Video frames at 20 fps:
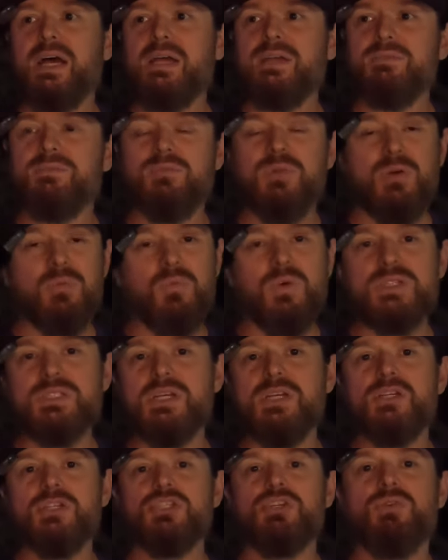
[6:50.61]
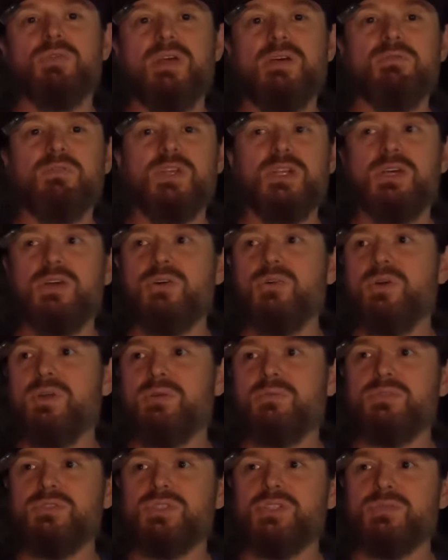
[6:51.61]
I was going to show that video
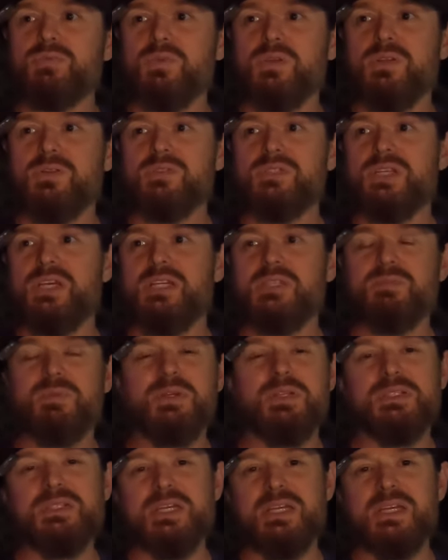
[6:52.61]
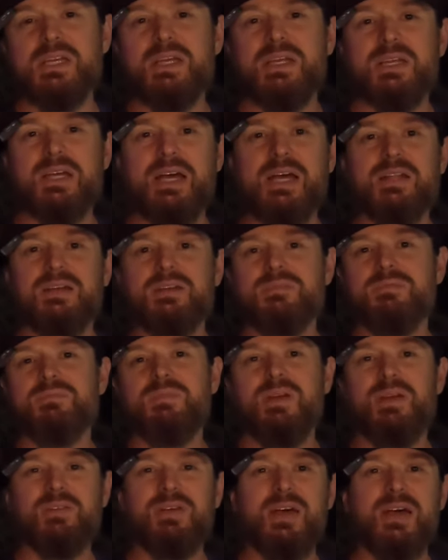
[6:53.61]
and it was just one of those things, but it's like, it kind
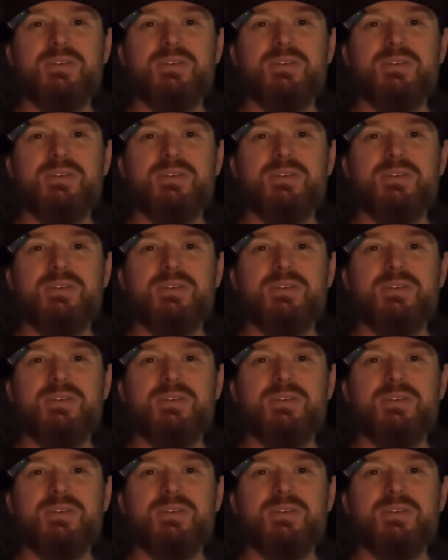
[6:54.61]
of,